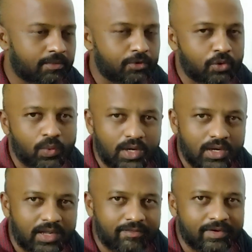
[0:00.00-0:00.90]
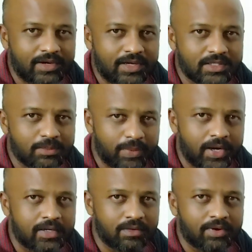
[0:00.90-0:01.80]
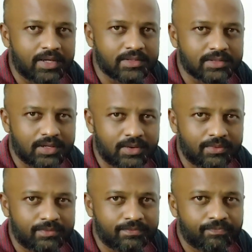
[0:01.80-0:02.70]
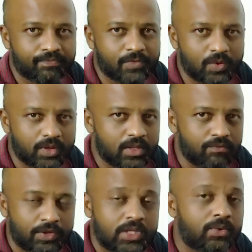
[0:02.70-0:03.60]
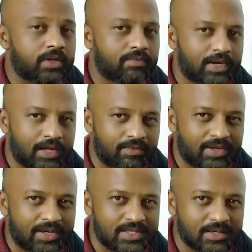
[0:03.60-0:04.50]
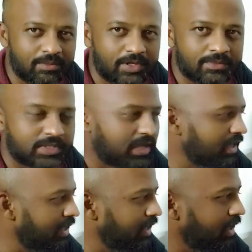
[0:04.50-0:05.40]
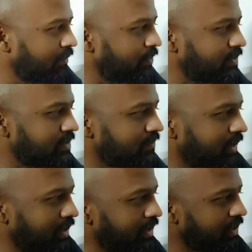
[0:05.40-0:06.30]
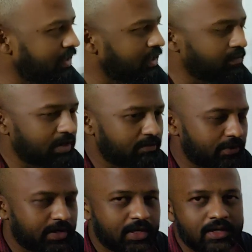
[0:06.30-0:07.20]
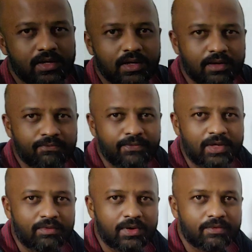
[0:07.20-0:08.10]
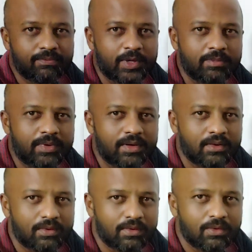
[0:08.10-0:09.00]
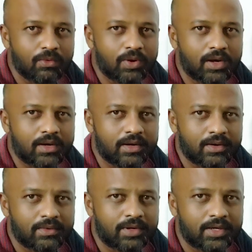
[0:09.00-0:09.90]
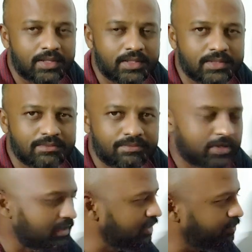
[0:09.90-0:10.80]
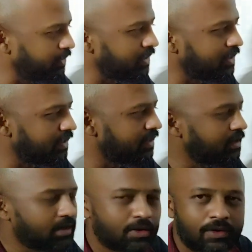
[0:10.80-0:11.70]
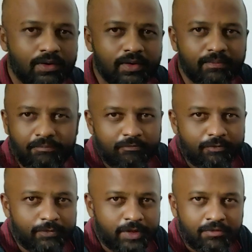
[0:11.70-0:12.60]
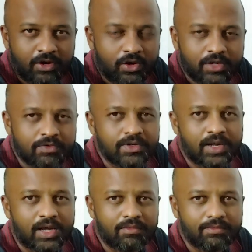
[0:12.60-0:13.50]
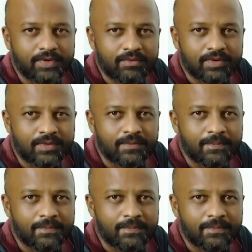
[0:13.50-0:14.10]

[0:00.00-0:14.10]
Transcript: you will definitely spread the virus around, okay, without even having any symptoms. Which is why, even if you take fever of people who are under this in this period, they will not even have a fever,